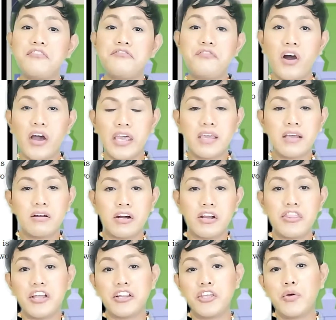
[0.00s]
the
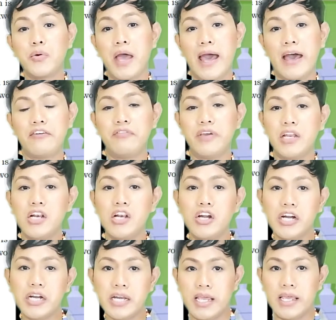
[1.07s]
vigor that you have
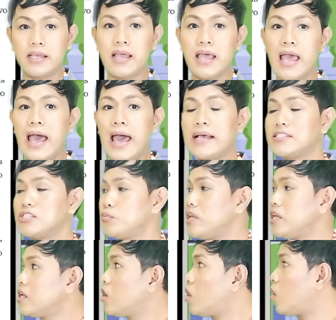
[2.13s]
in learning as
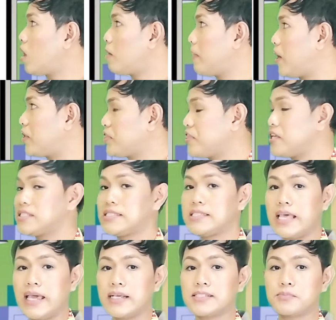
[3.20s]
we go about
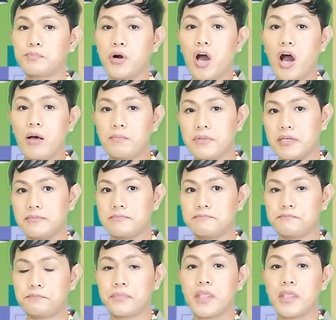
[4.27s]
this next problem.